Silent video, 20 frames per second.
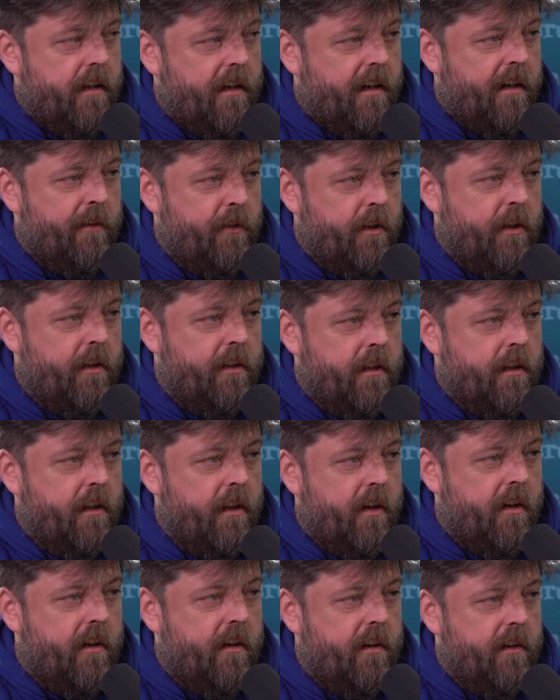I've learned a
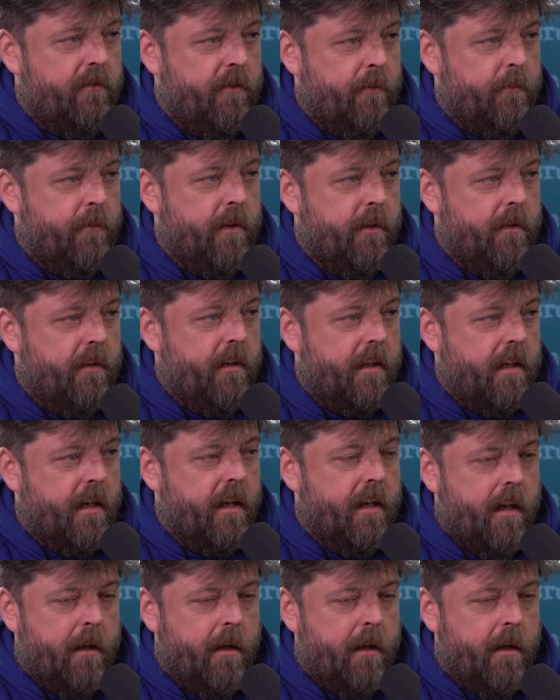lot from doing it.